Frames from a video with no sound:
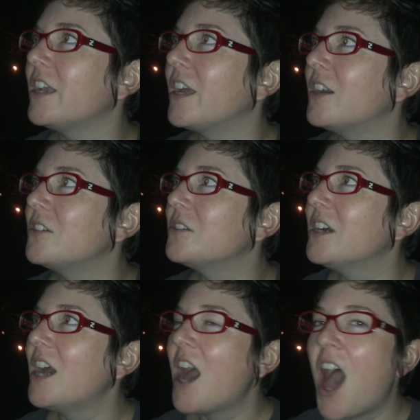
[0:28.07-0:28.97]
right now.
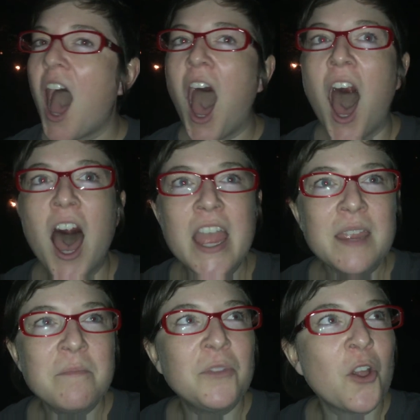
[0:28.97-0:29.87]

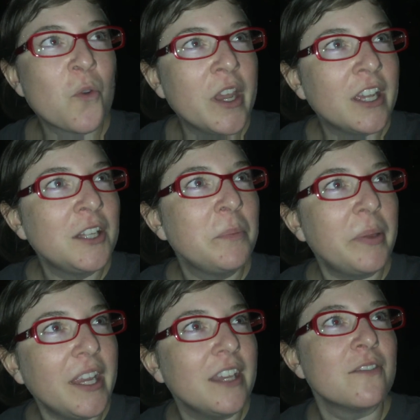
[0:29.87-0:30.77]
I'm the real
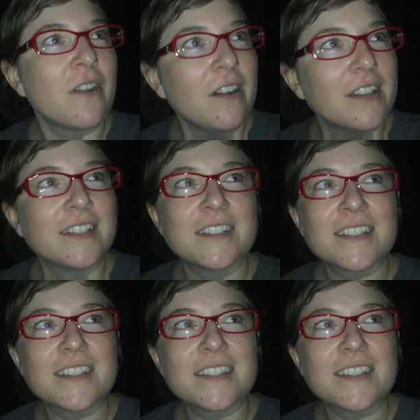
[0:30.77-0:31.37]
Pete Rollins.